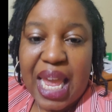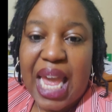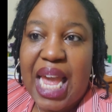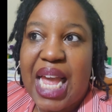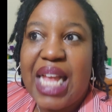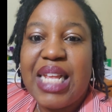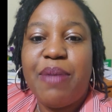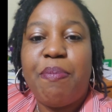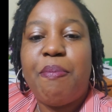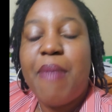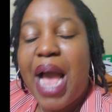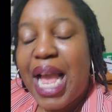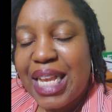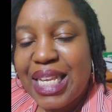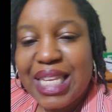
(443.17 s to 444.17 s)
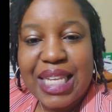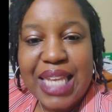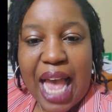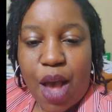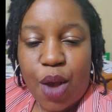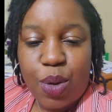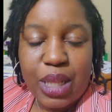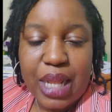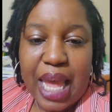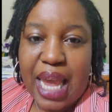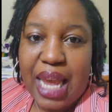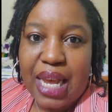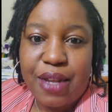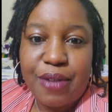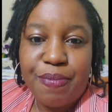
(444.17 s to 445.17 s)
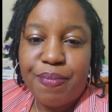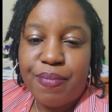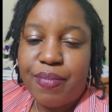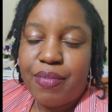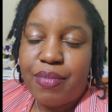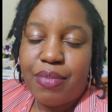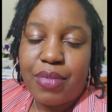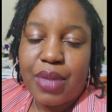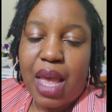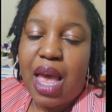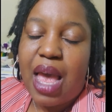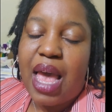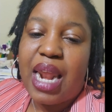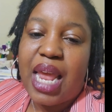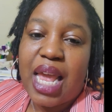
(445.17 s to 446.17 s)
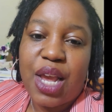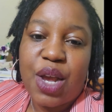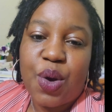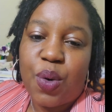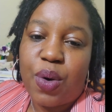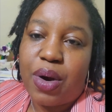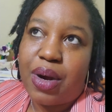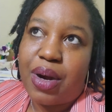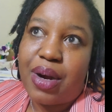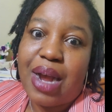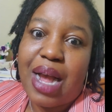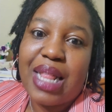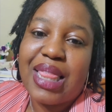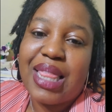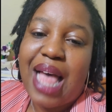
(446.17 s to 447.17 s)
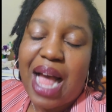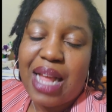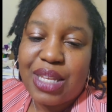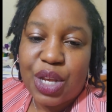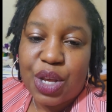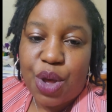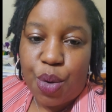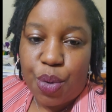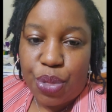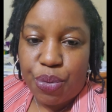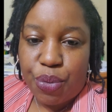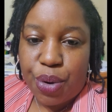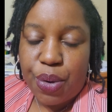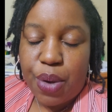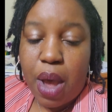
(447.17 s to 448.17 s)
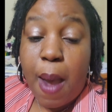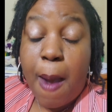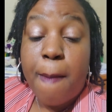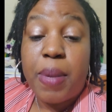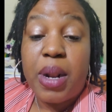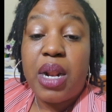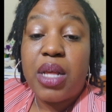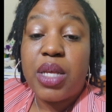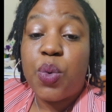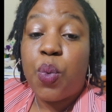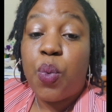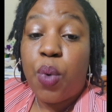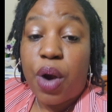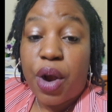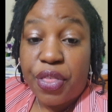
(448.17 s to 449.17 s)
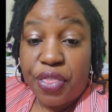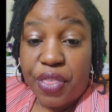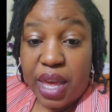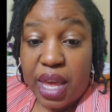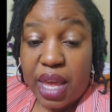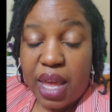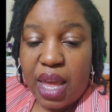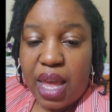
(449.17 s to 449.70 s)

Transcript: It might sound like a headache or a lot to go through, but it is worth it.